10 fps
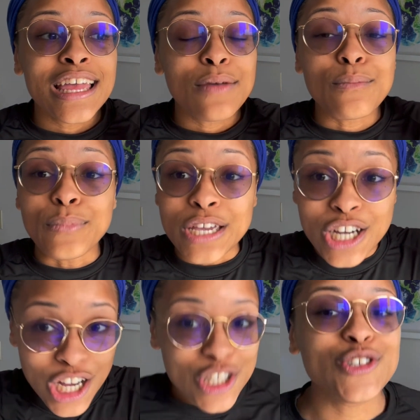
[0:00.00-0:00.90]

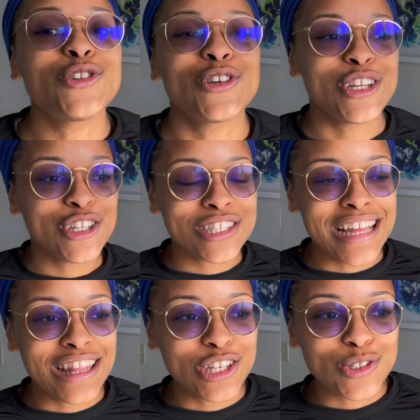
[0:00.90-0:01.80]
because you don't understand
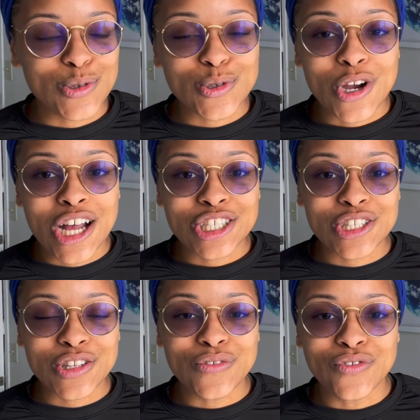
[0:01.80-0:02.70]
the social construct
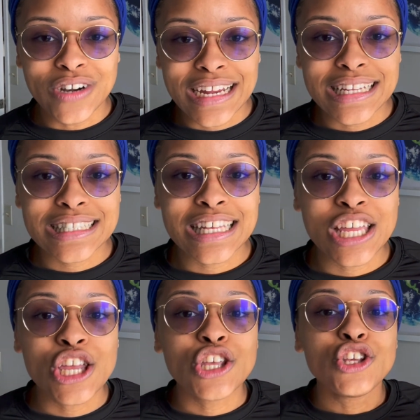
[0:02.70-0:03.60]
of race,
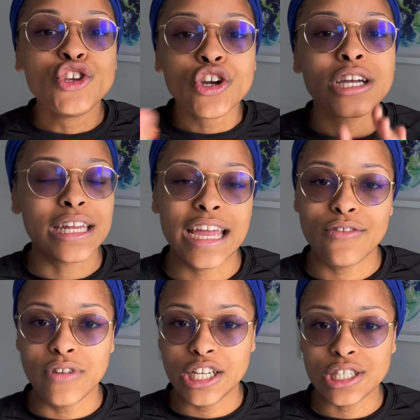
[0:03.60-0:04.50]
you're gonna get
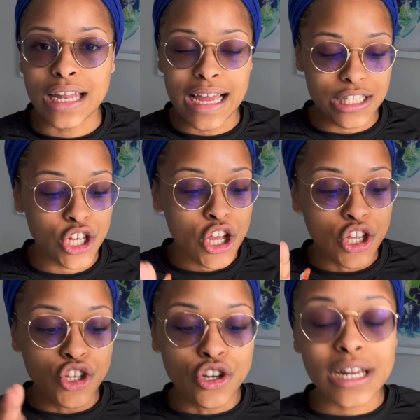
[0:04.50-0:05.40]
racialized.
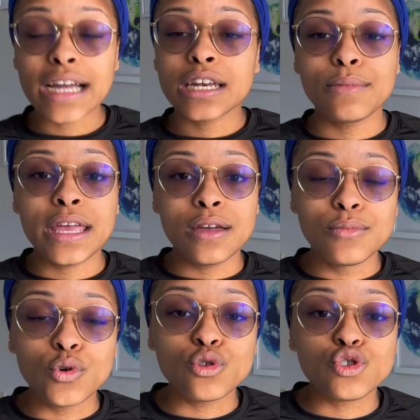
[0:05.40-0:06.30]
You're not gonna be
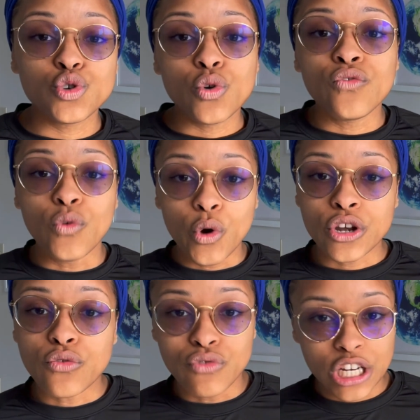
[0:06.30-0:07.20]
able to avoid
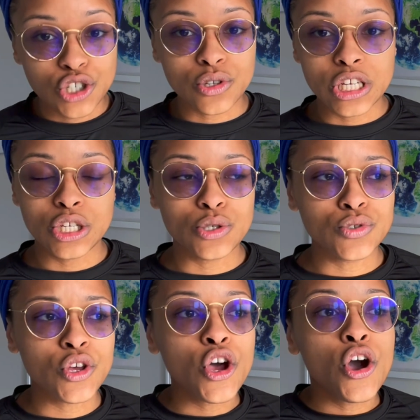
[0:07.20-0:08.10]
racial issues.
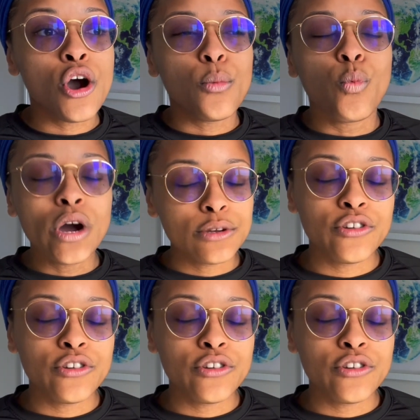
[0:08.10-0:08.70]
One great